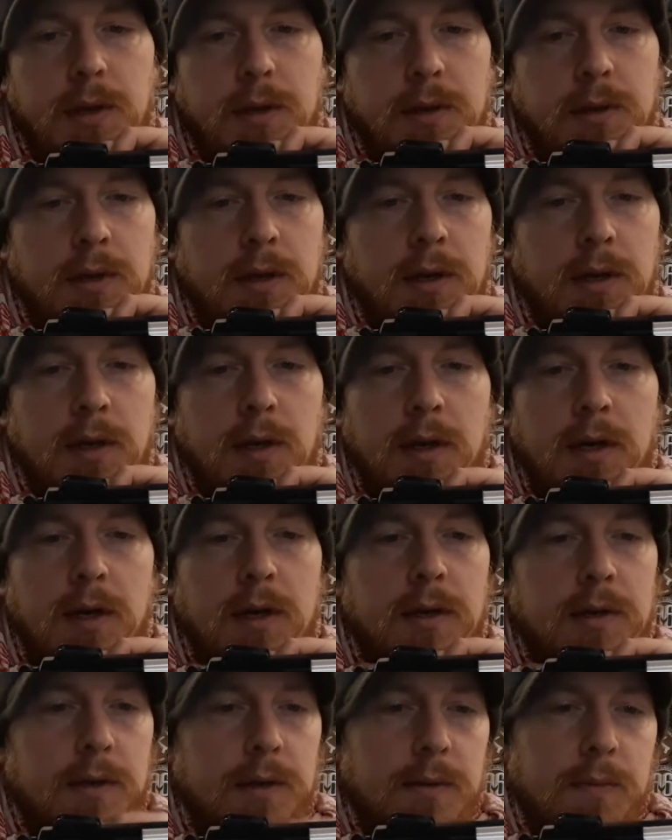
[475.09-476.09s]
the lot,
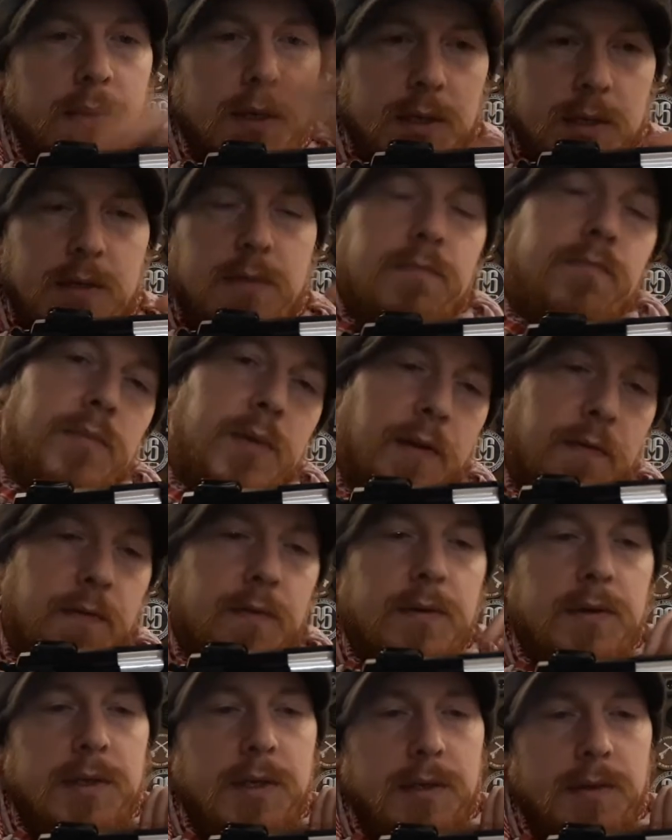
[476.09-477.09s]
which
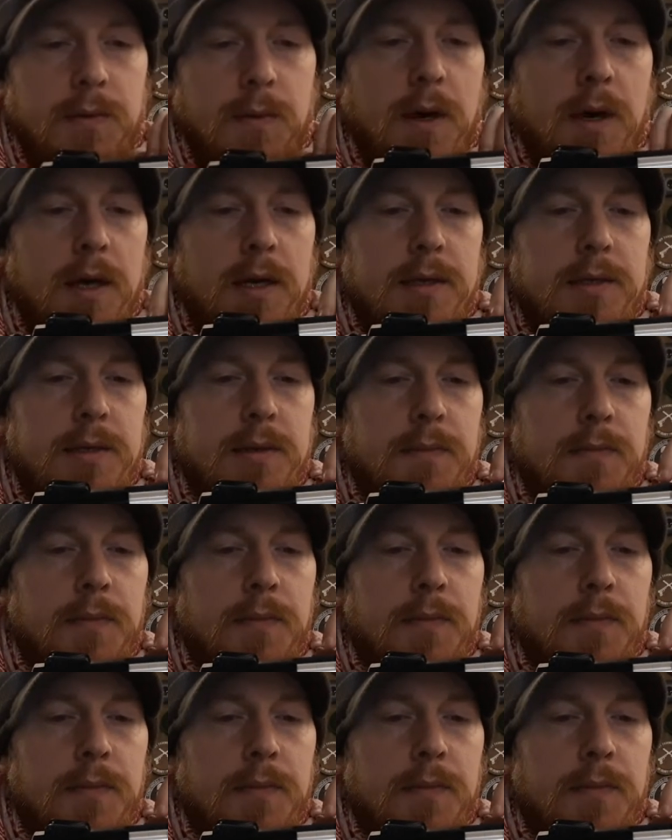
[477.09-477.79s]
differences wise.